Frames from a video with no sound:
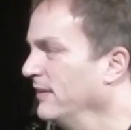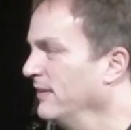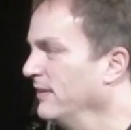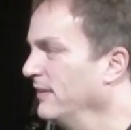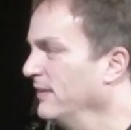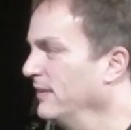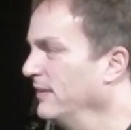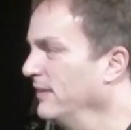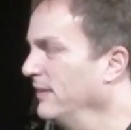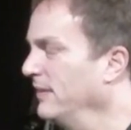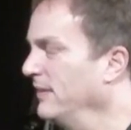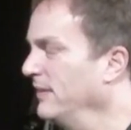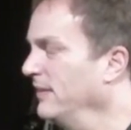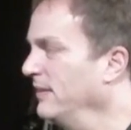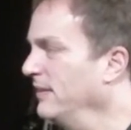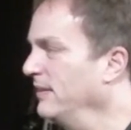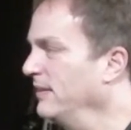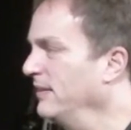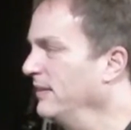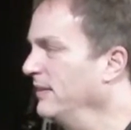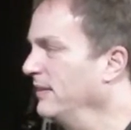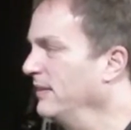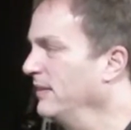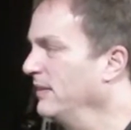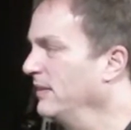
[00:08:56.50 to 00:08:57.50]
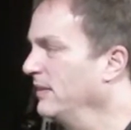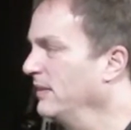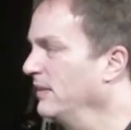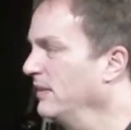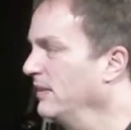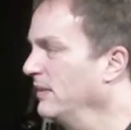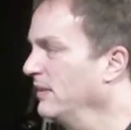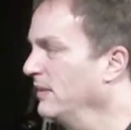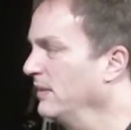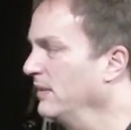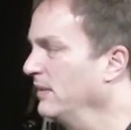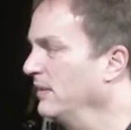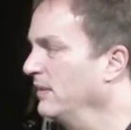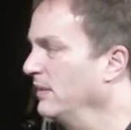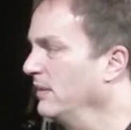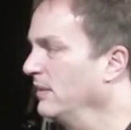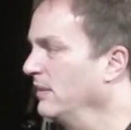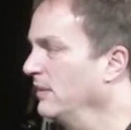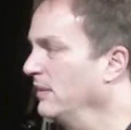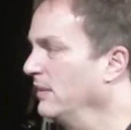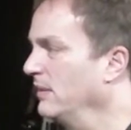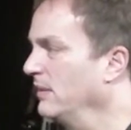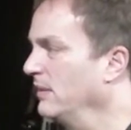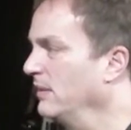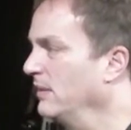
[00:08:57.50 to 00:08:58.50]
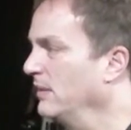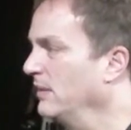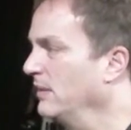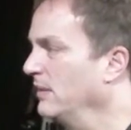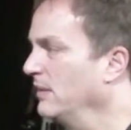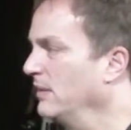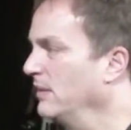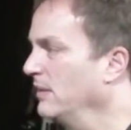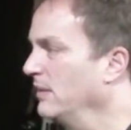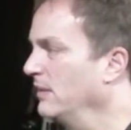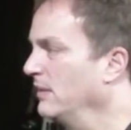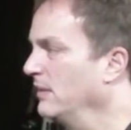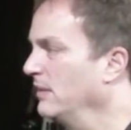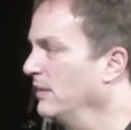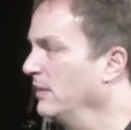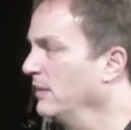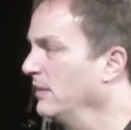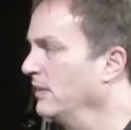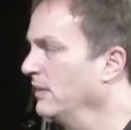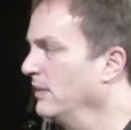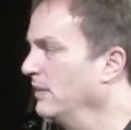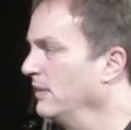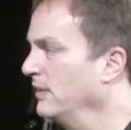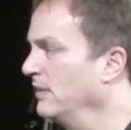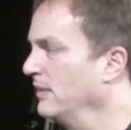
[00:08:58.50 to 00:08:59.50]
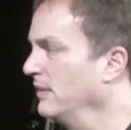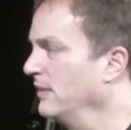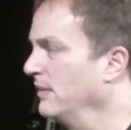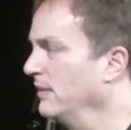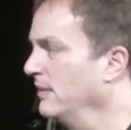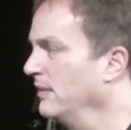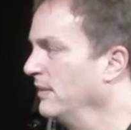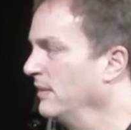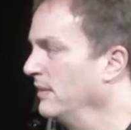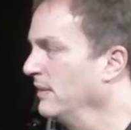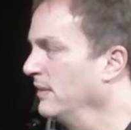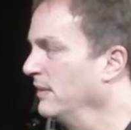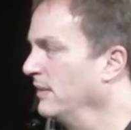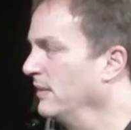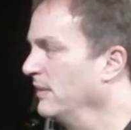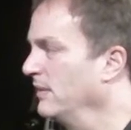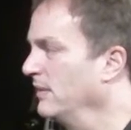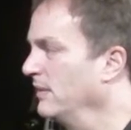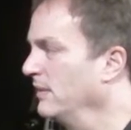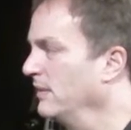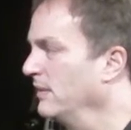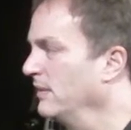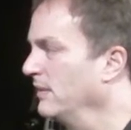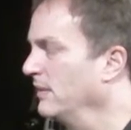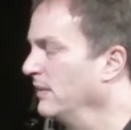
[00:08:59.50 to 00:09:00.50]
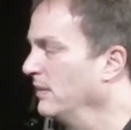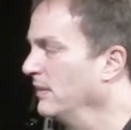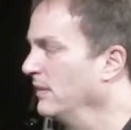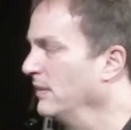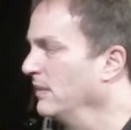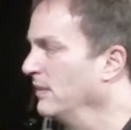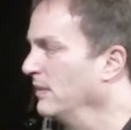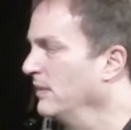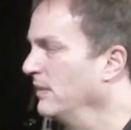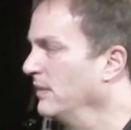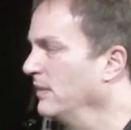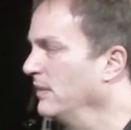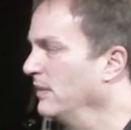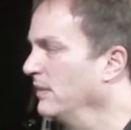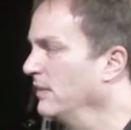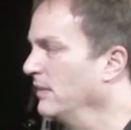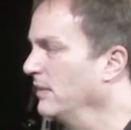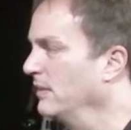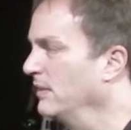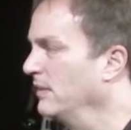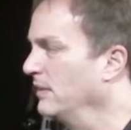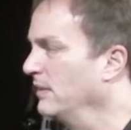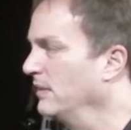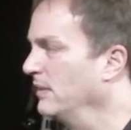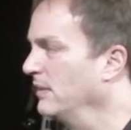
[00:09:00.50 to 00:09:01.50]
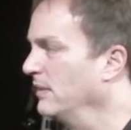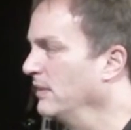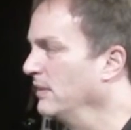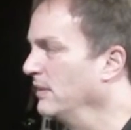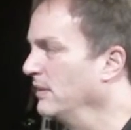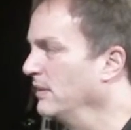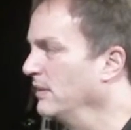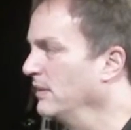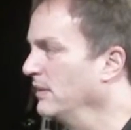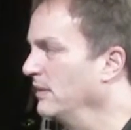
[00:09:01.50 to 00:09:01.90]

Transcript: The person shown says nothing.